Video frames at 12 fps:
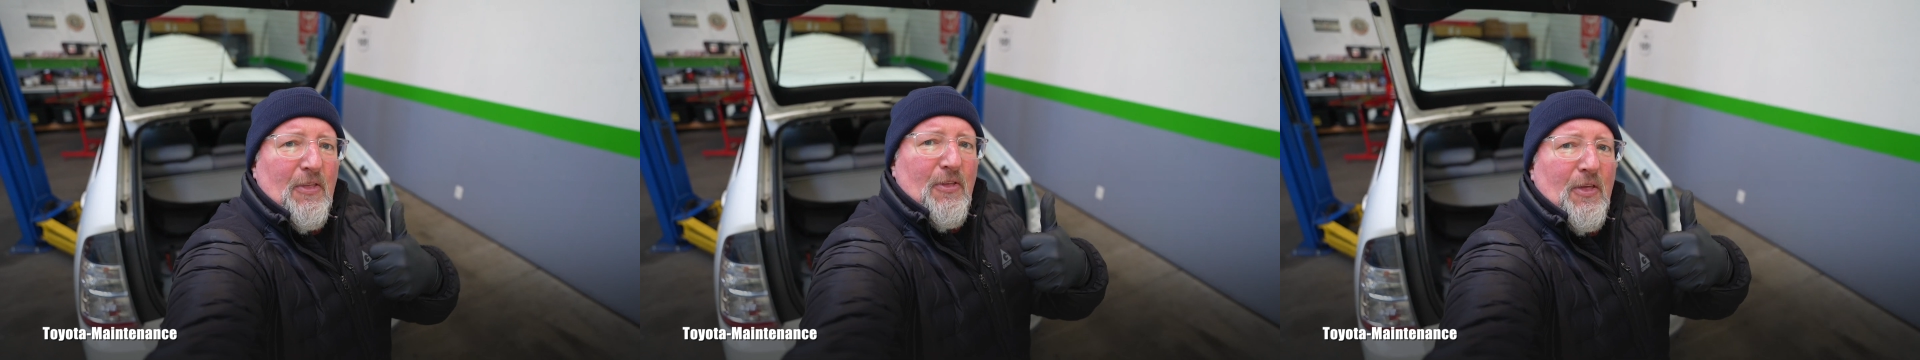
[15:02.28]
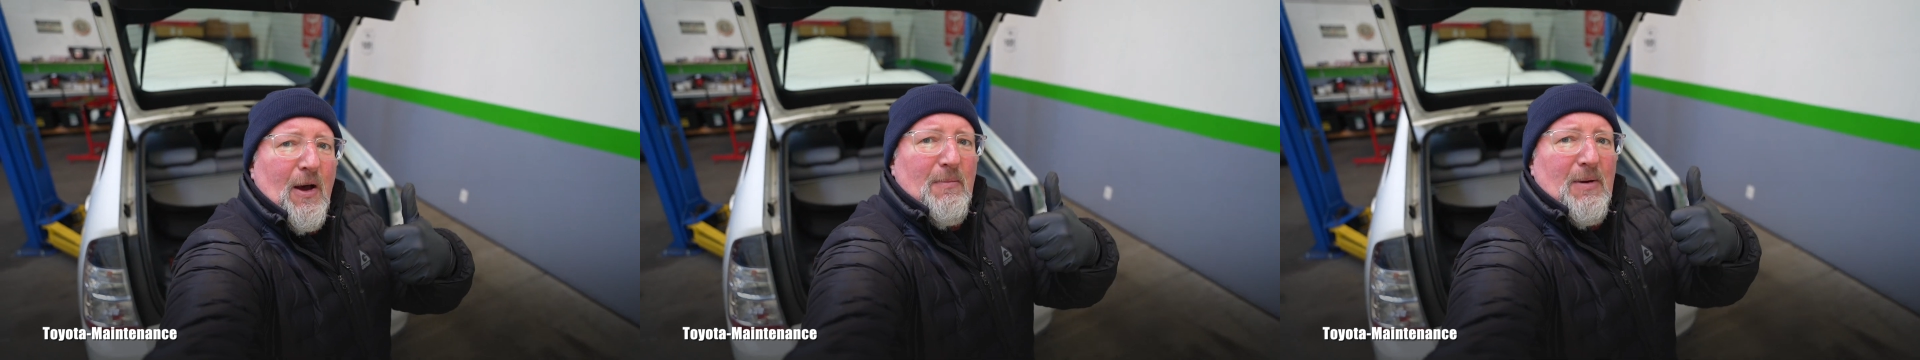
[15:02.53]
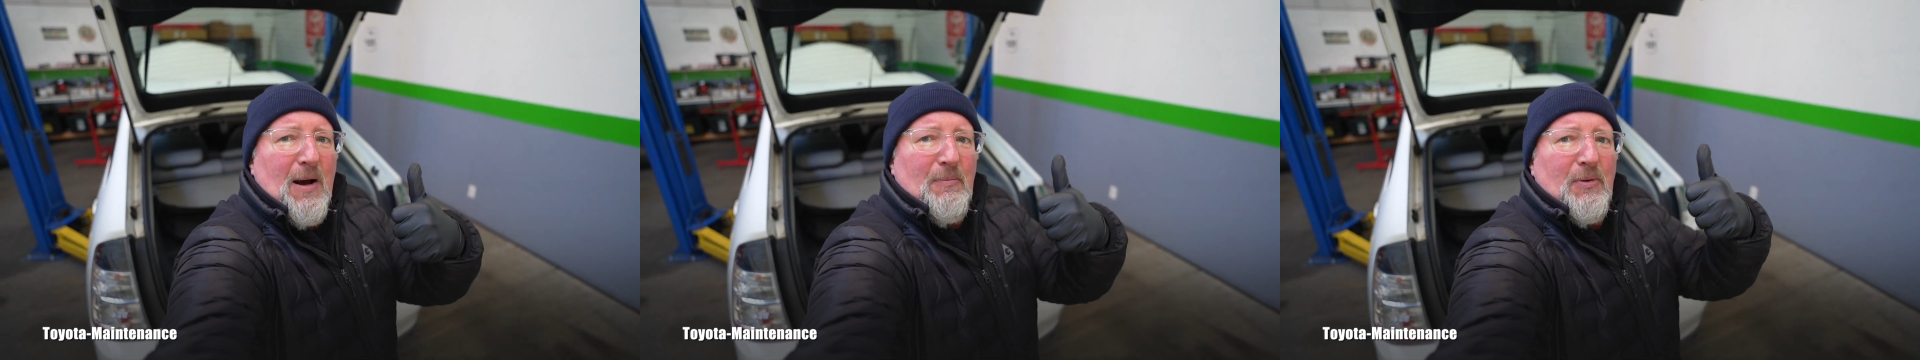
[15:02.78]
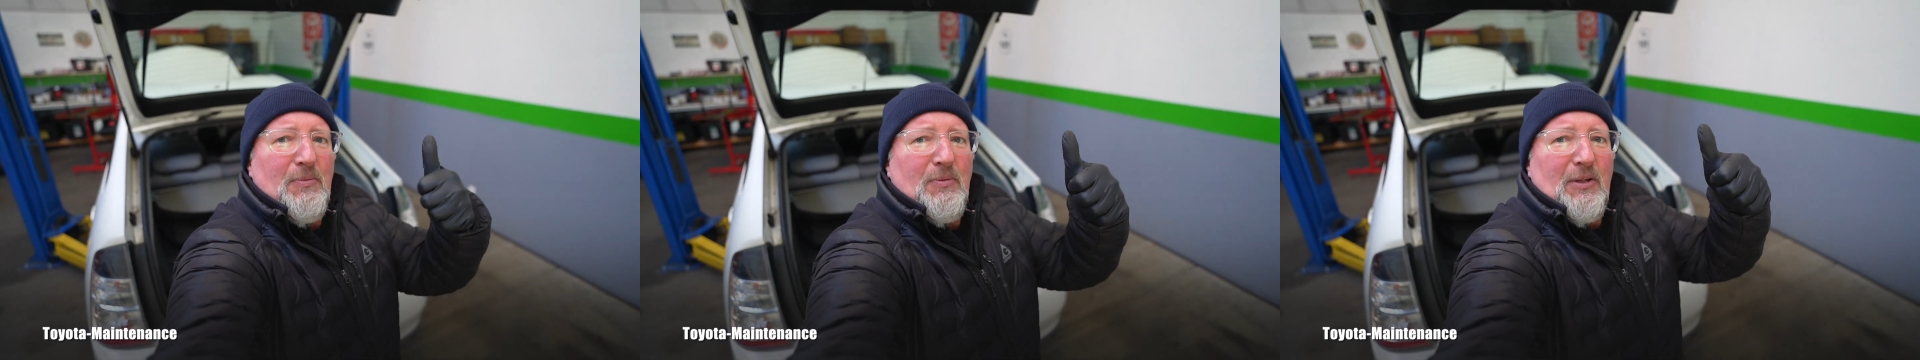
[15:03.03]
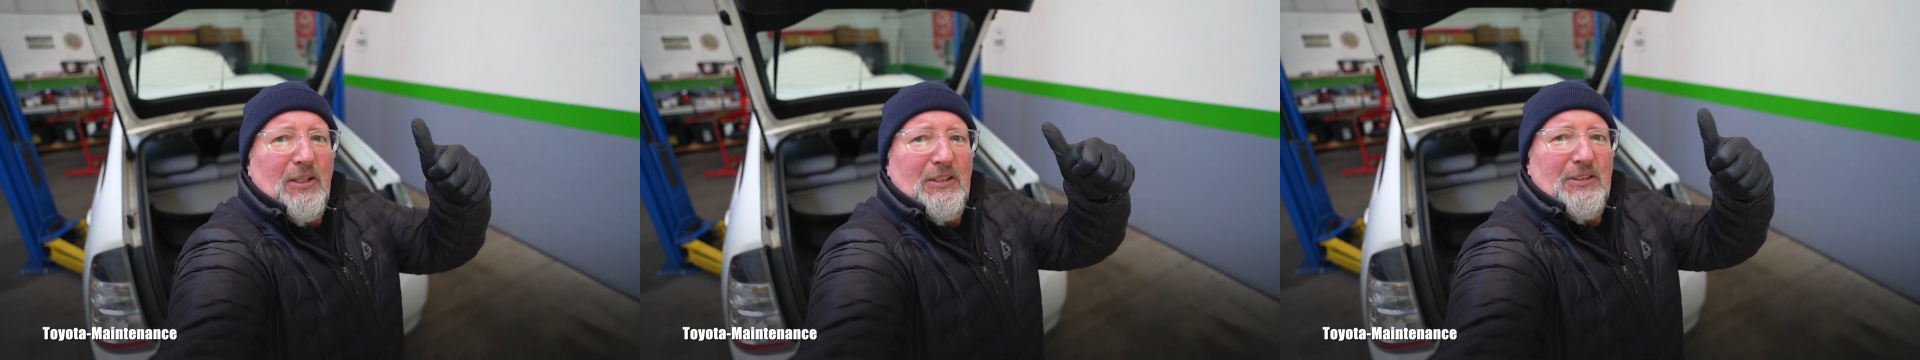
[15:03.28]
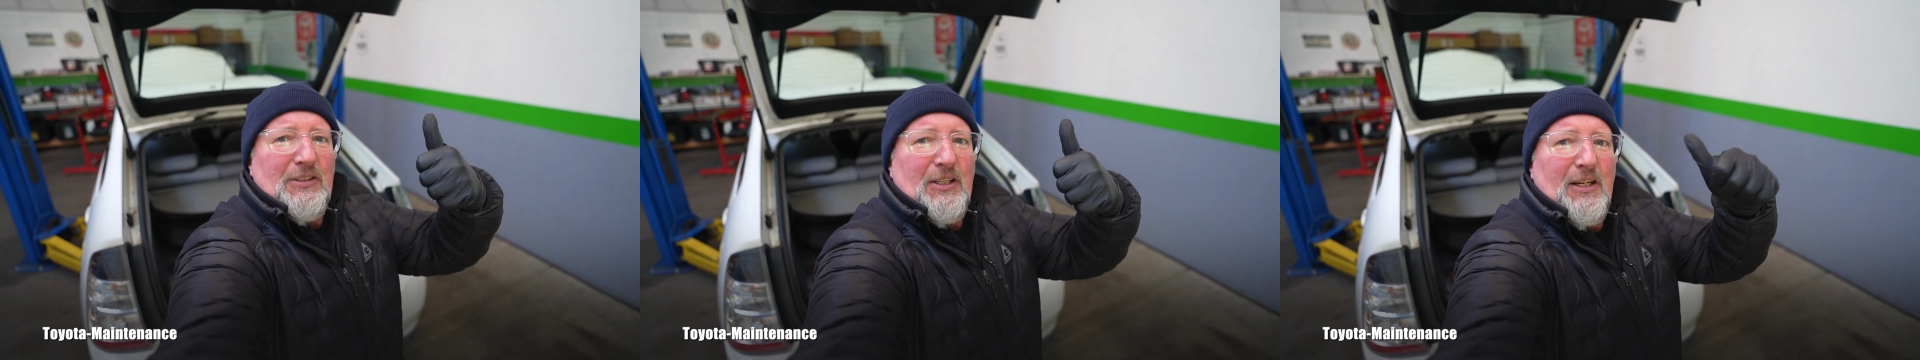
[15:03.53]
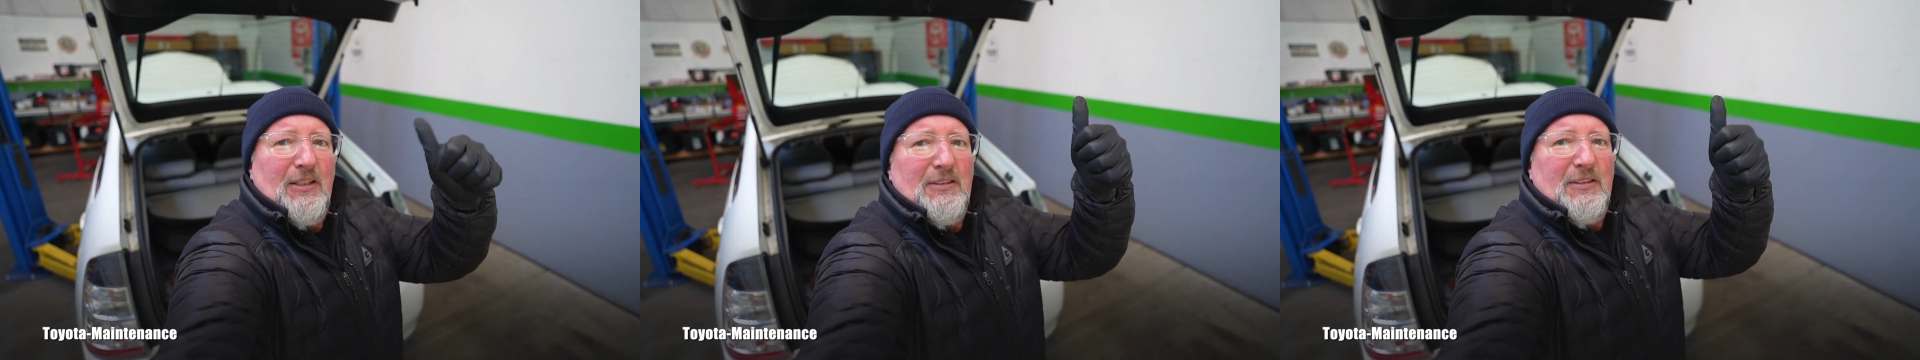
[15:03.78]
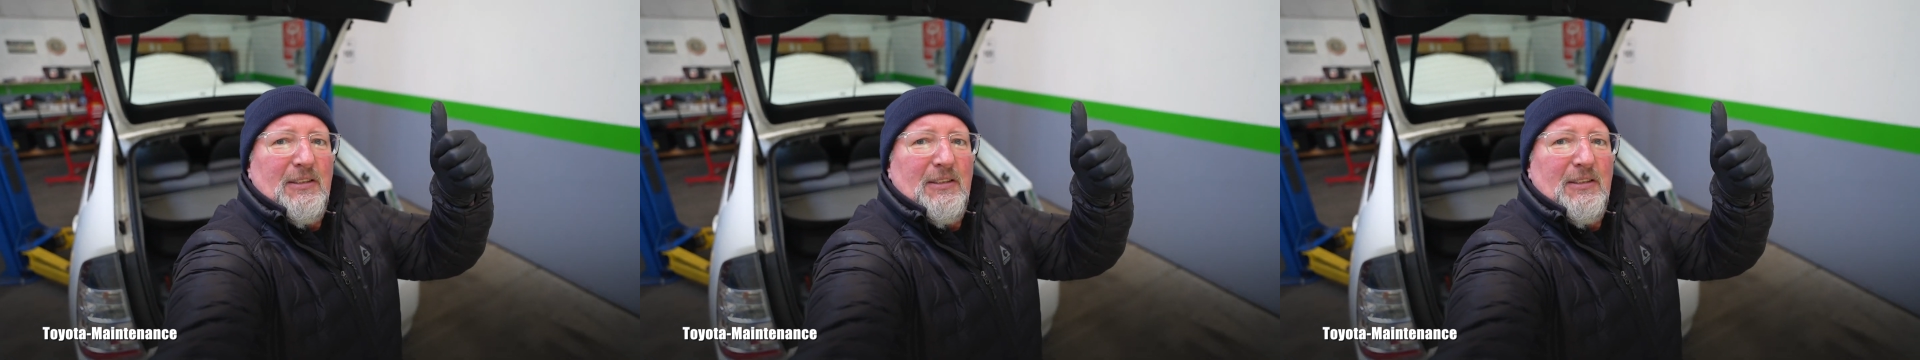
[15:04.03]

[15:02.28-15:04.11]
a thumb up, please, yeah?